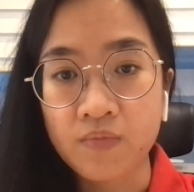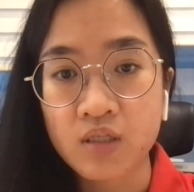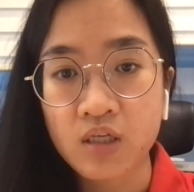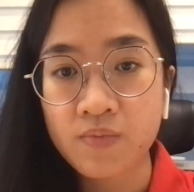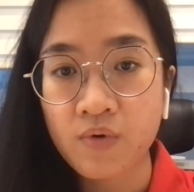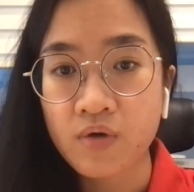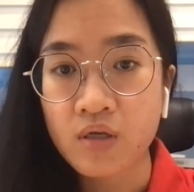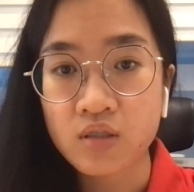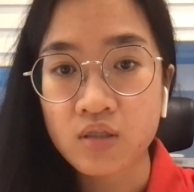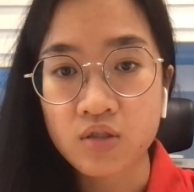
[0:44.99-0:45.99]
Singapore
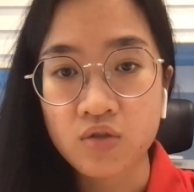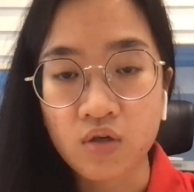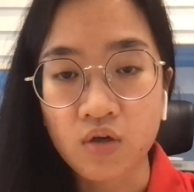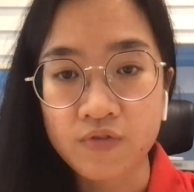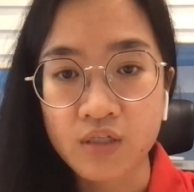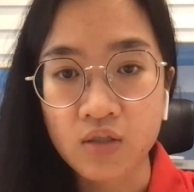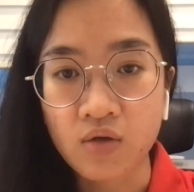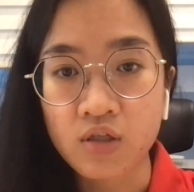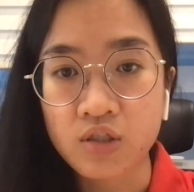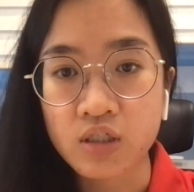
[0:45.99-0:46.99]
Institute of
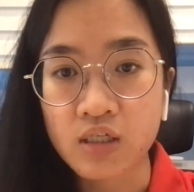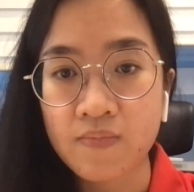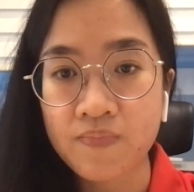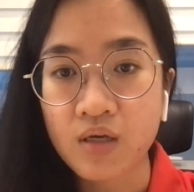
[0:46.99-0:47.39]
Technology,